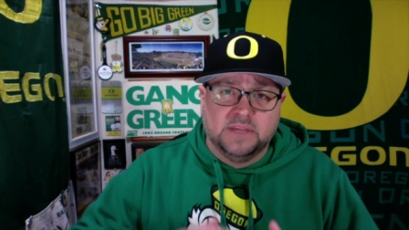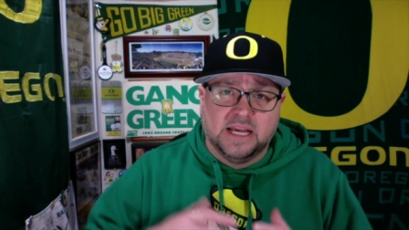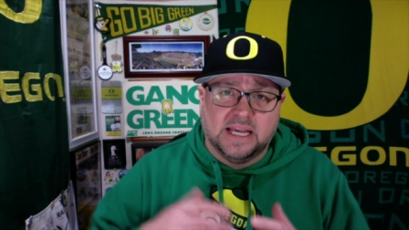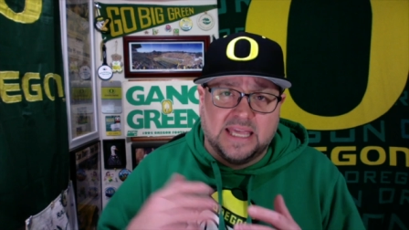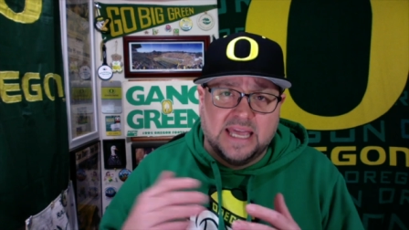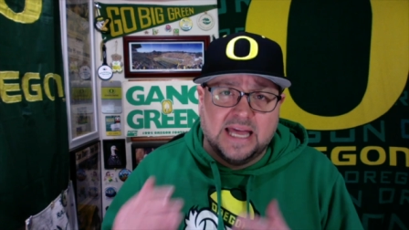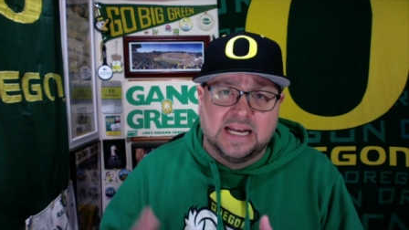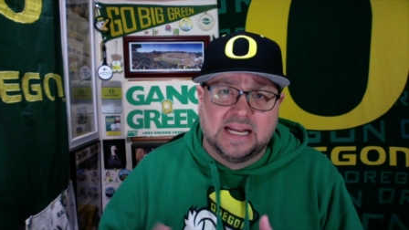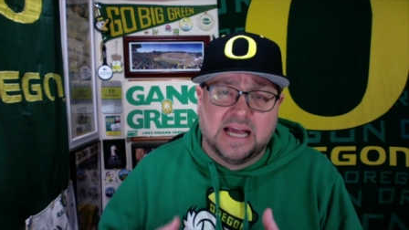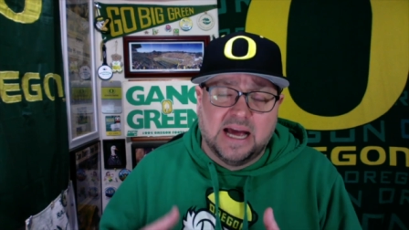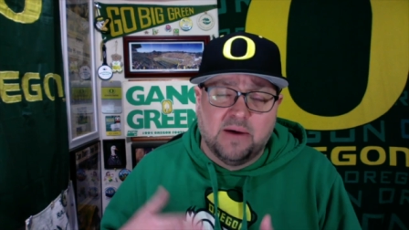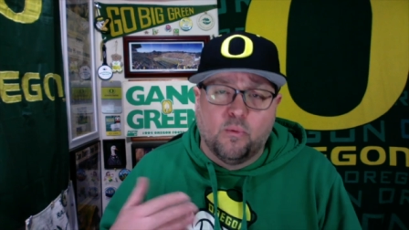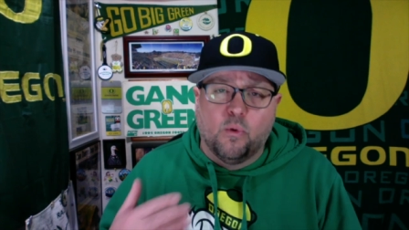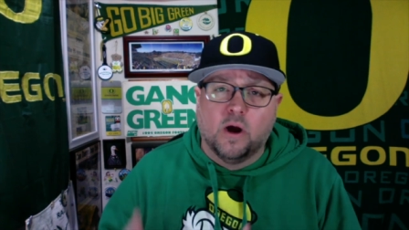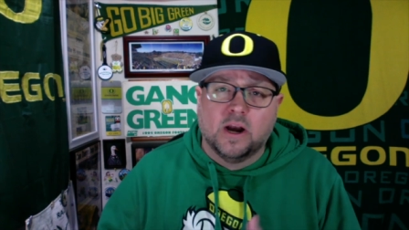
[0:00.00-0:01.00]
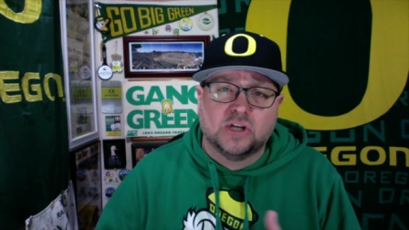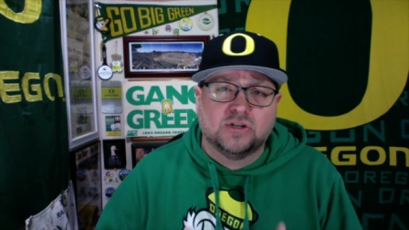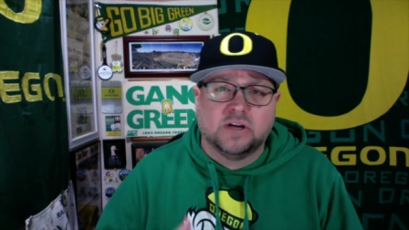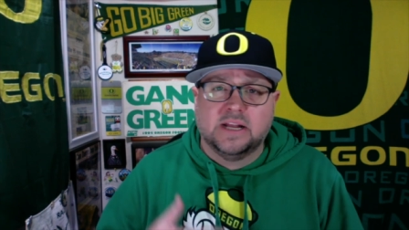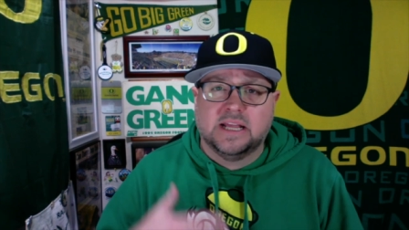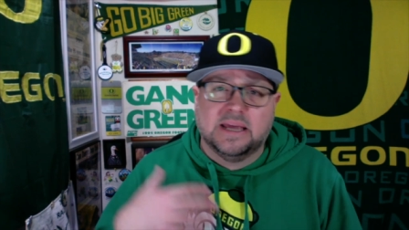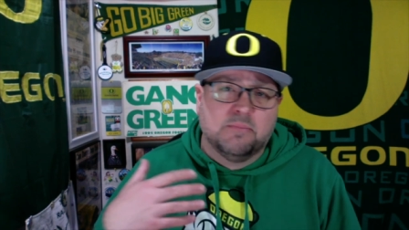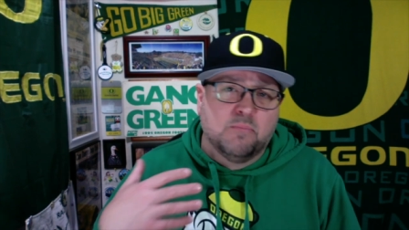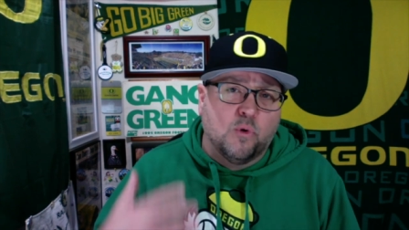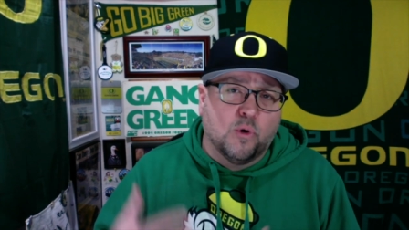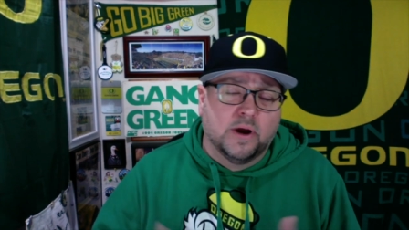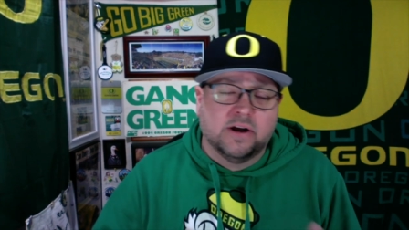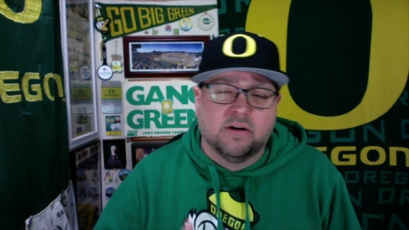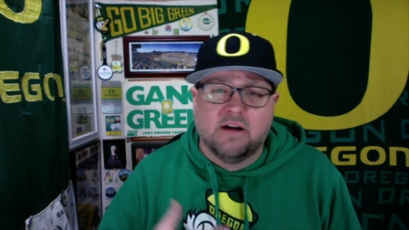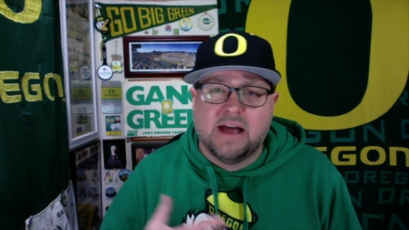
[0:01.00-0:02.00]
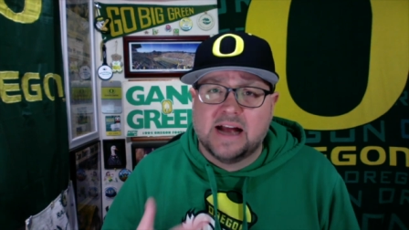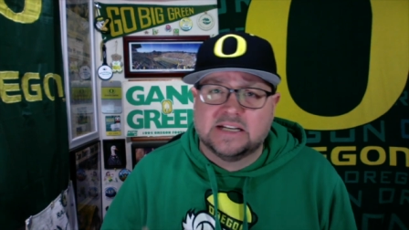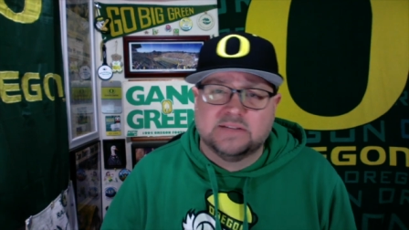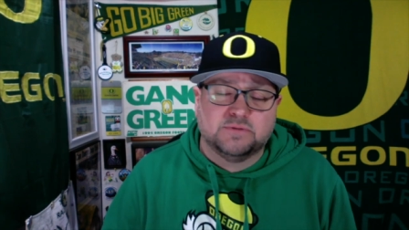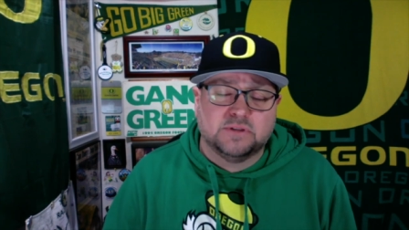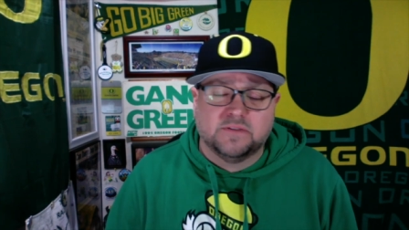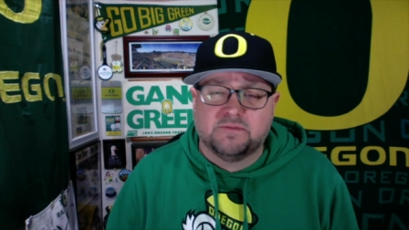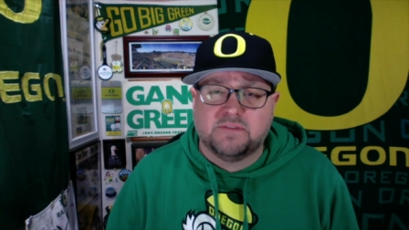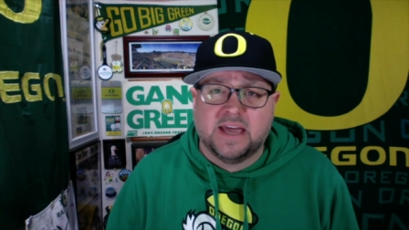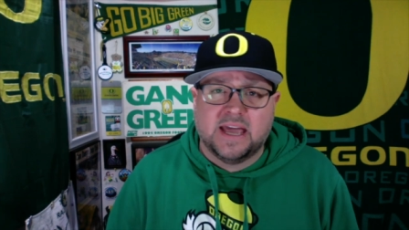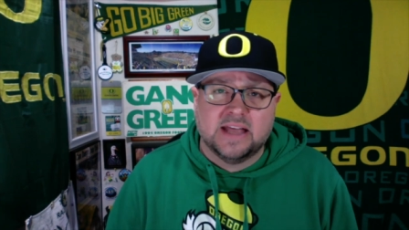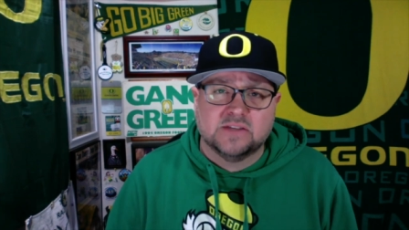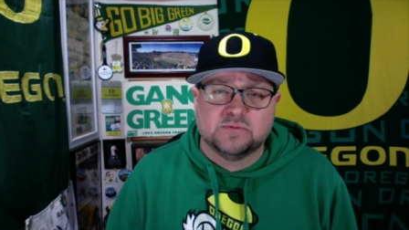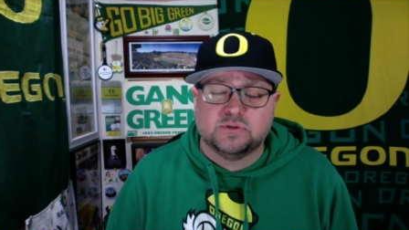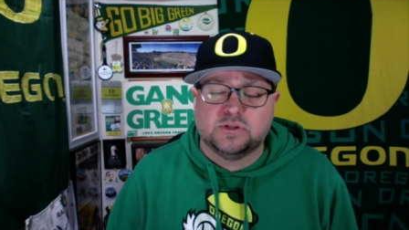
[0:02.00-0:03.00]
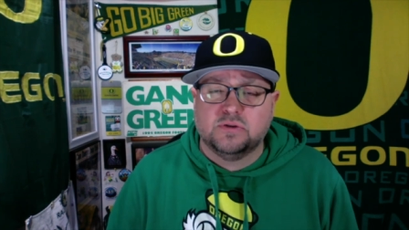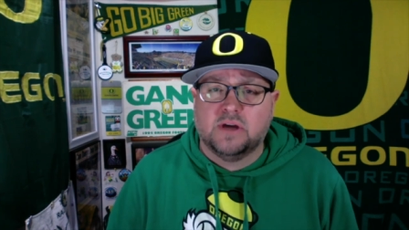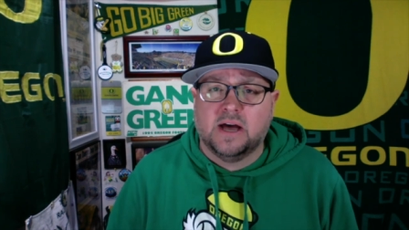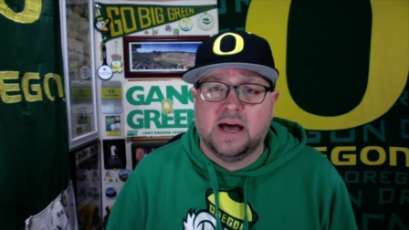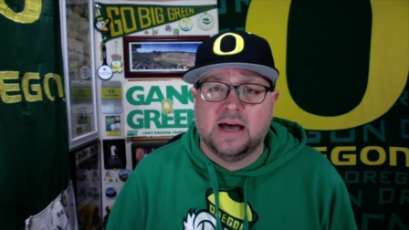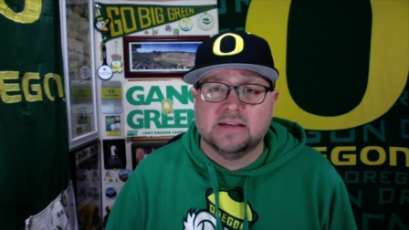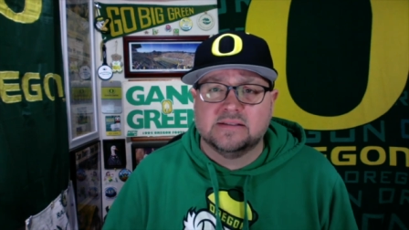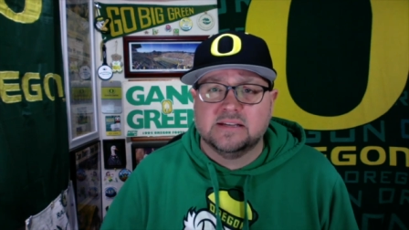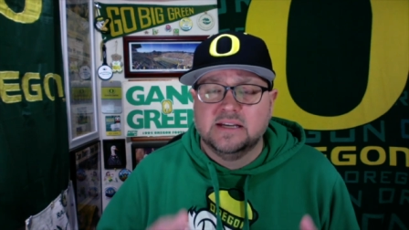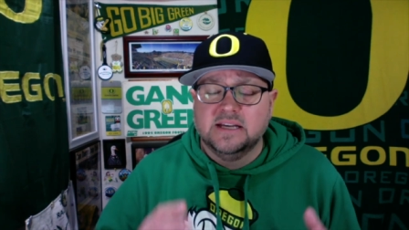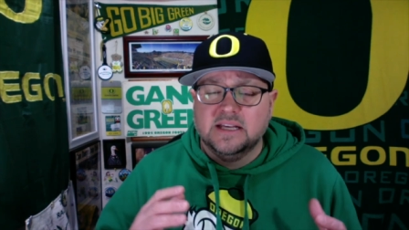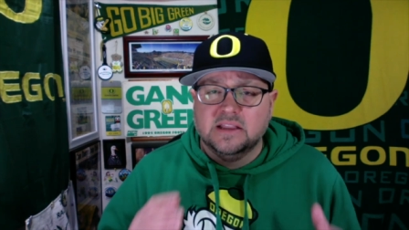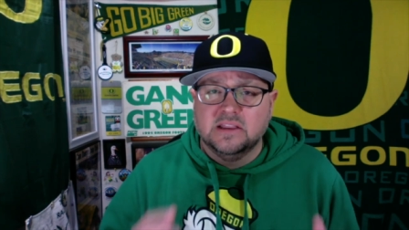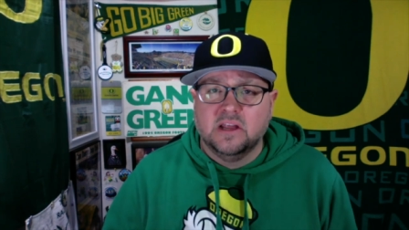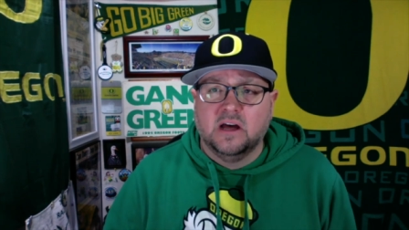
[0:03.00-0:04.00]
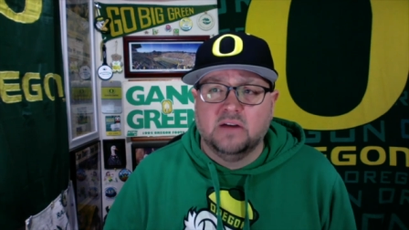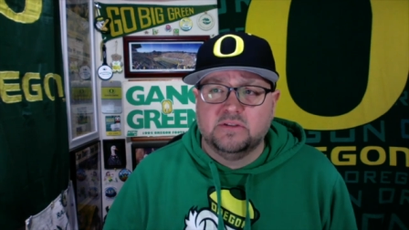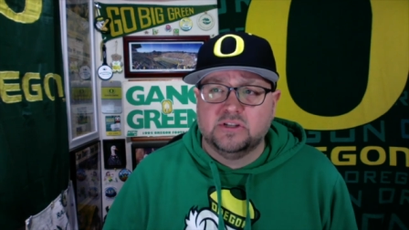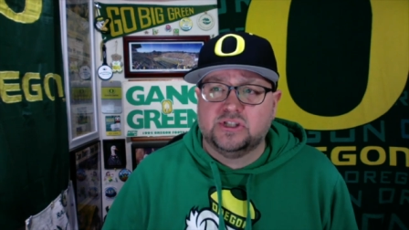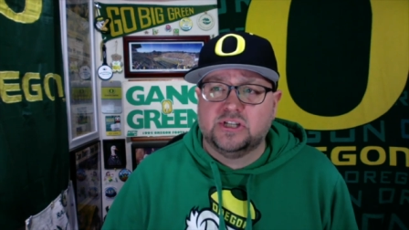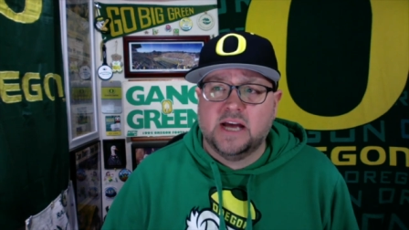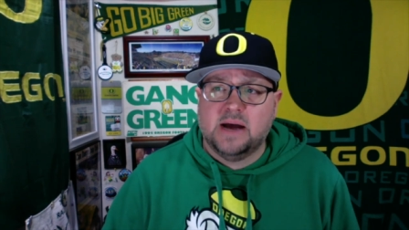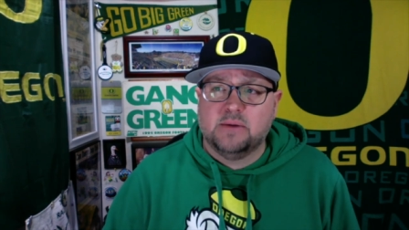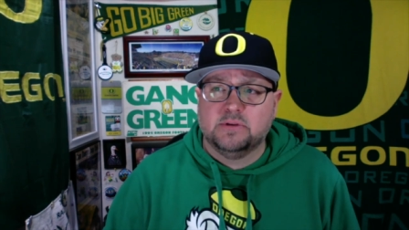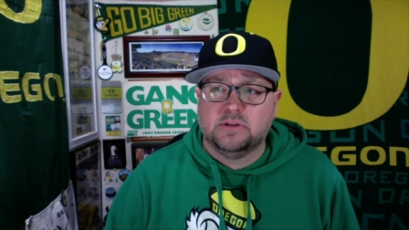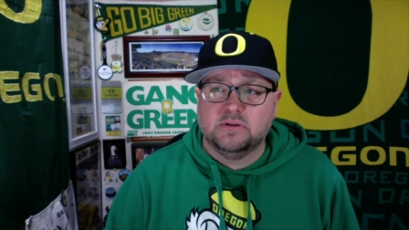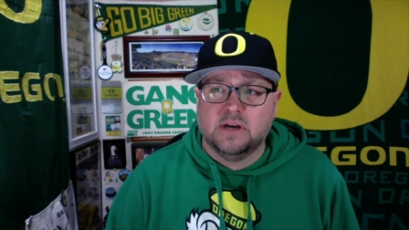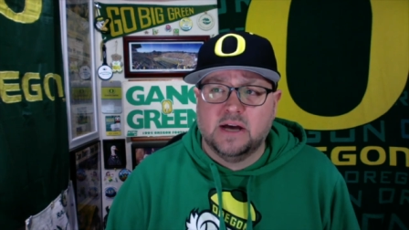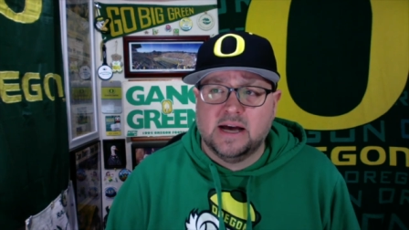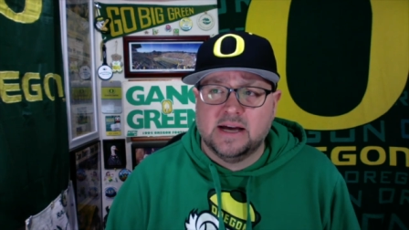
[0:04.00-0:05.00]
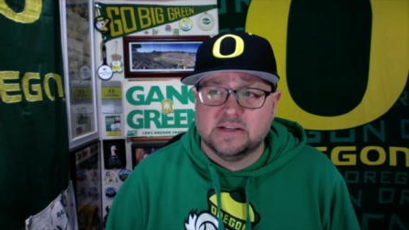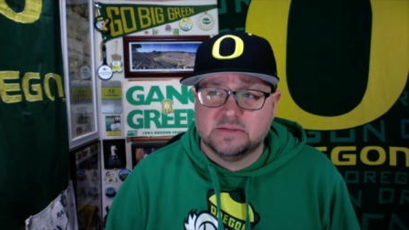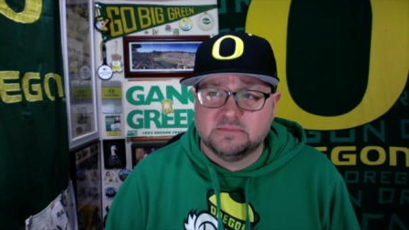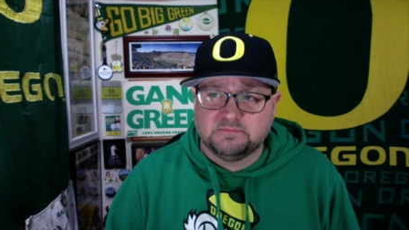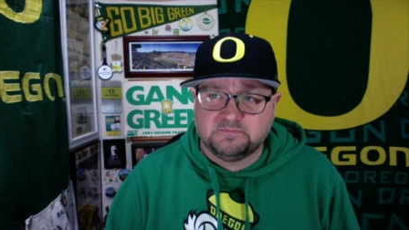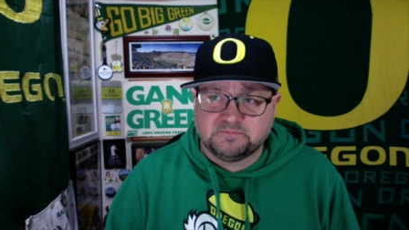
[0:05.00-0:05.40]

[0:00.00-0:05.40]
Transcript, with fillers: again. I want to try to get more interactive with the fans, with you guys. Love to chat with you guys.